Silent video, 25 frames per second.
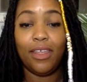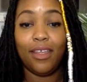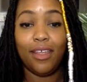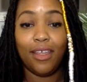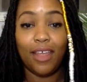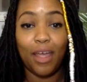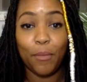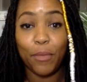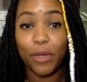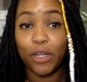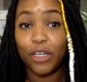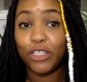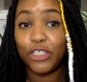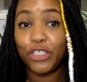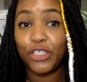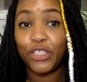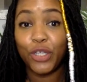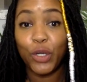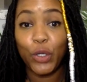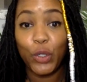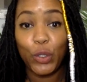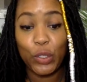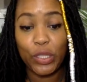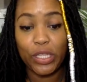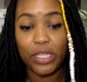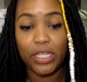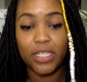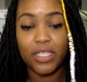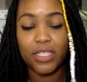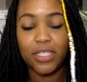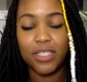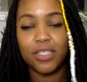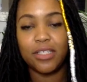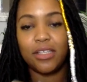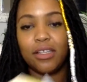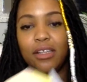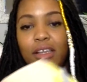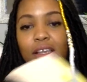I'm going to show you
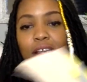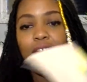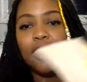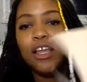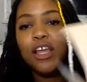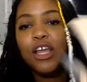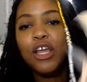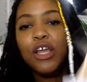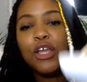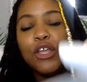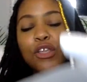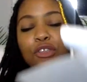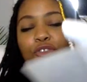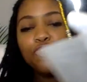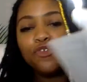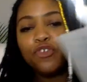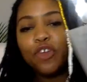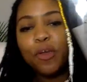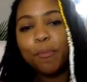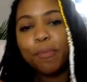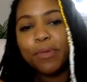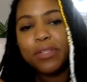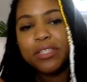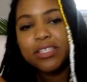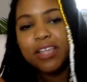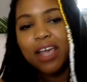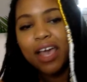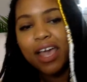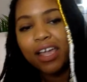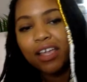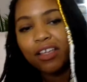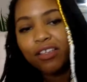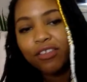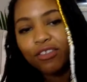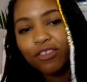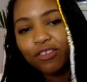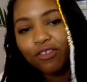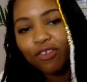this.
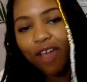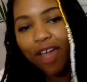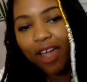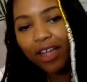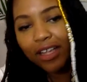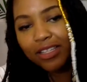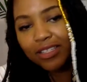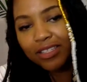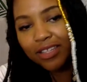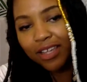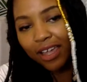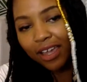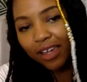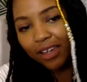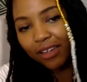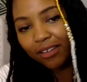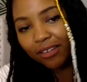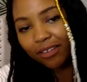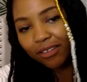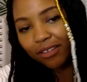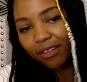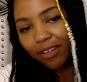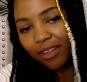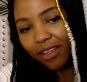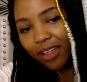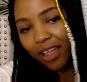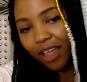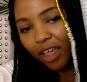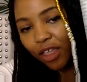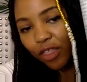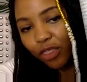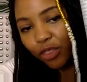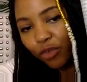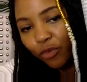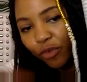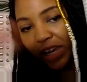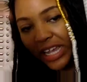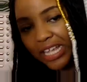Tripartite Tractate.
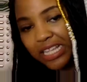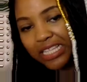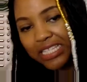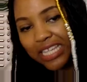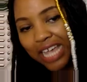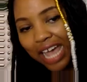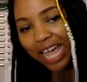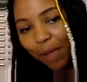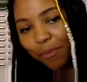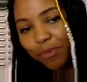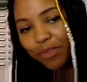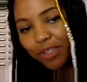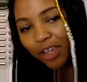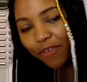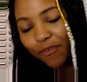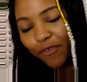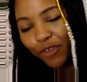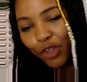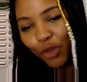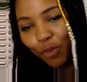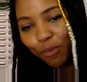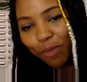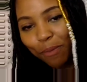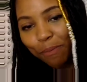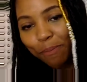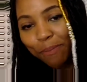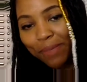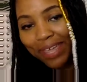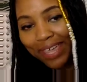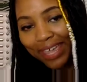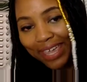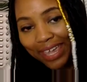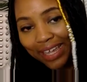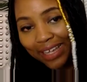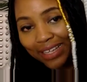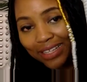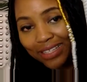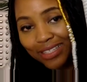3 types of human
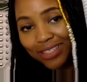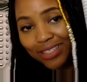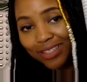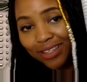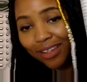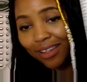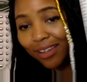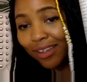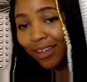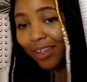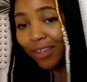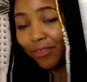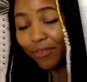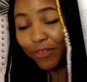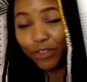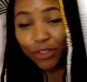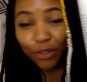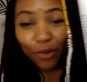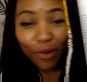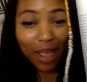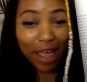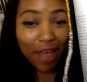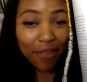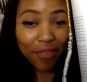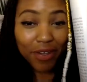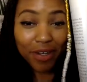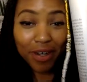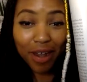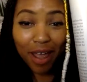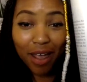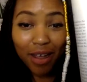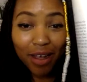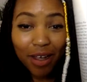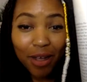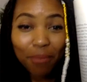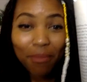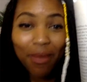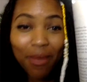beings. If you don't have the
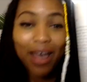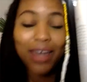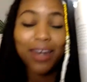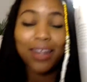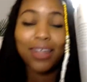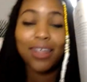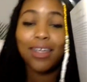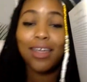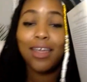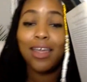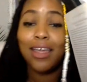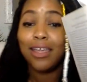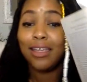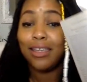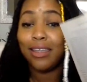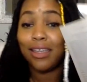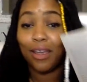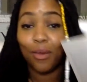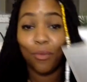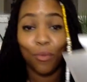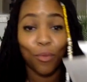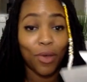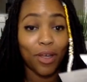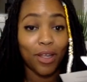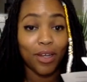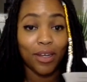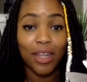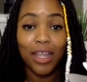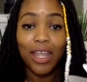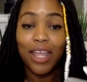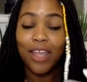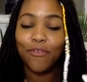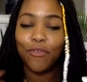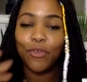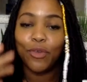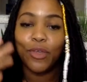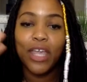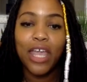Nag Hammadi, get one.
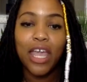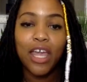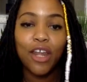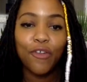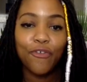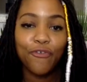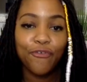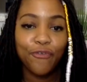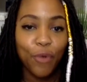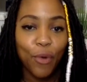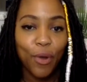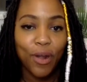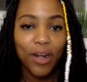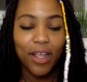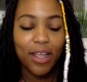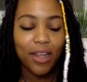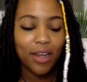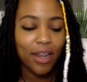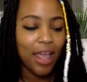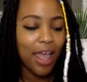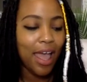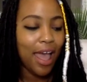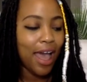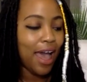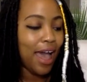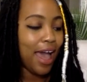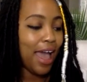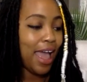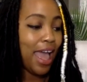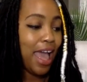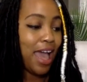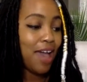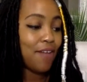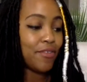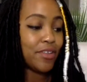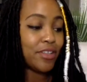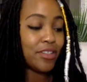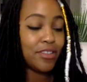If you can't afford it, I
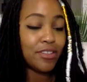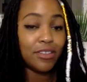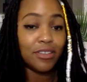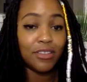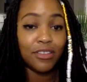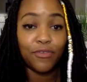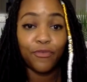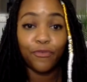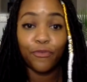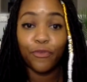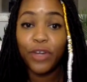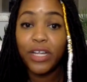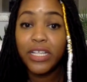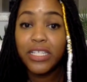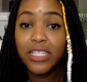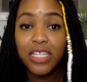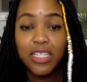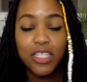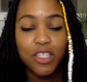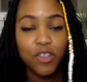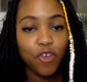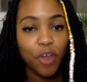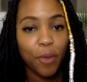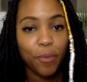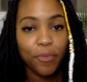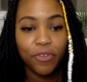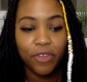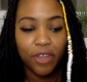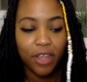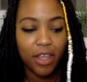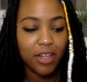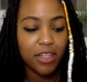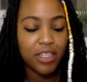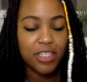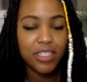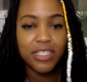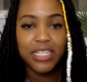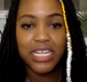have a free
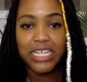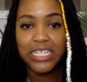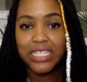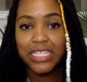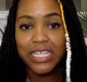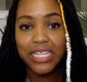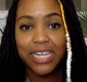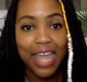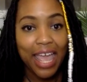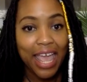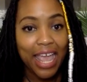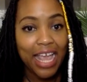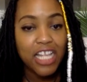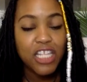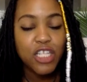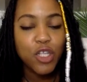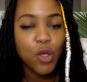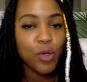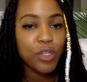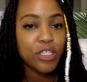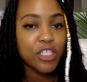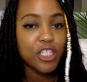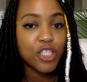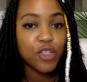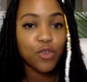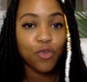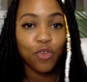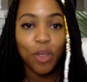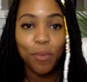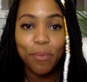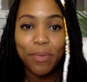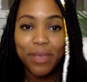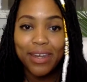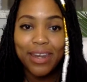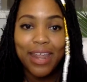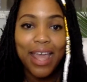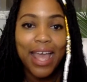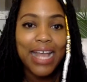subscription, 60 days on
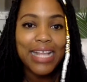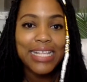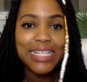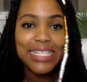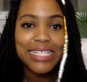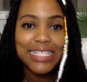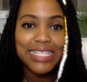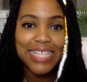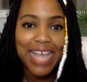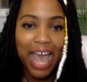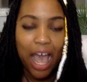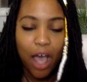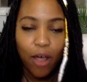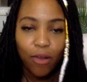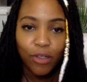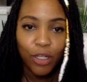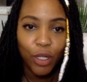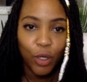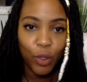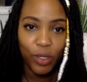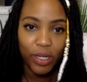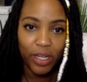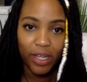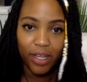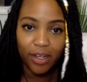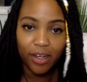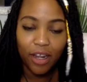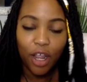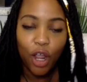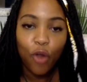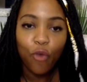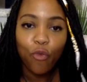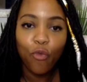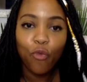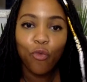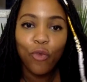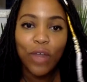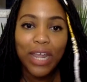Scribd. Download it.
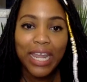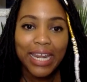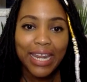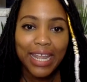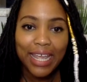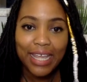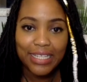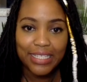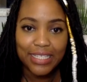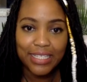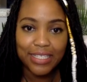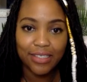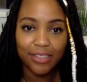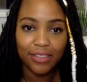Read it.